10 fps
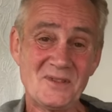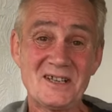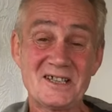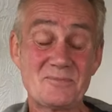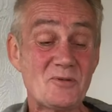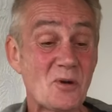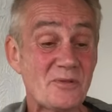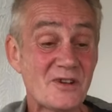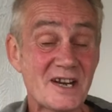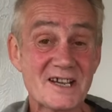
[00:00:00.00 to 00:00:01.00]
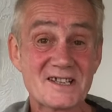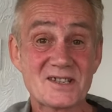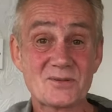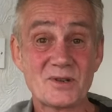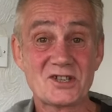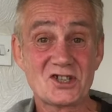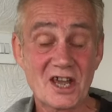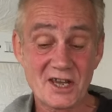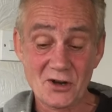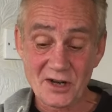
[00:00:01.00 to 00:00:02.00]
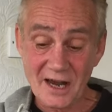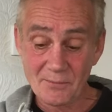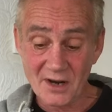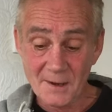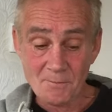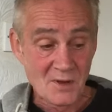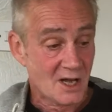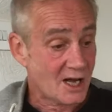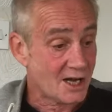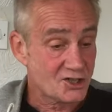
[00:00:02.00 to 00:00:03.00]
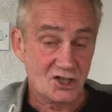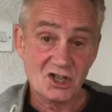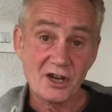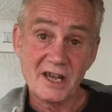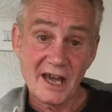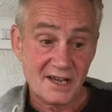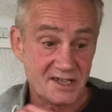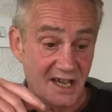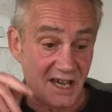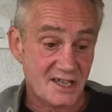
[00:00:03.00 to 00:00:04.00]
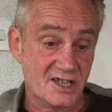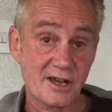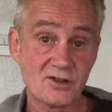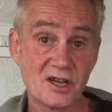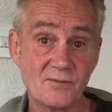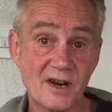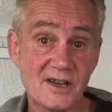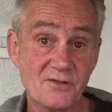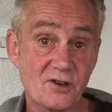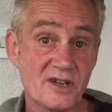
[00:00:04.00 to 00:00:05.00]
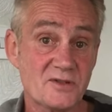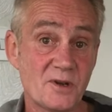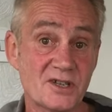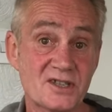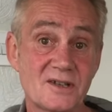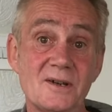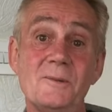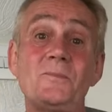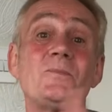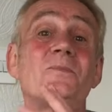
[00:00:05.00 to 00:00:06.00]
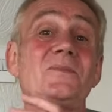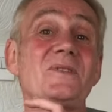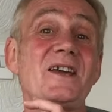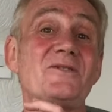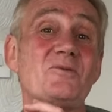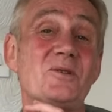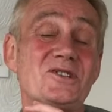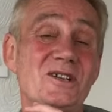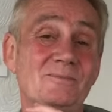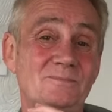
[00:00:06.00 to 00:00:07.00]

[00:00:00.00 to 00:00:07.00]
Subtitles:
It's been Robbie Phoenix with Shaky on camera, just showing you how to get your sloe gin ready for Christmas. Thank you for watching.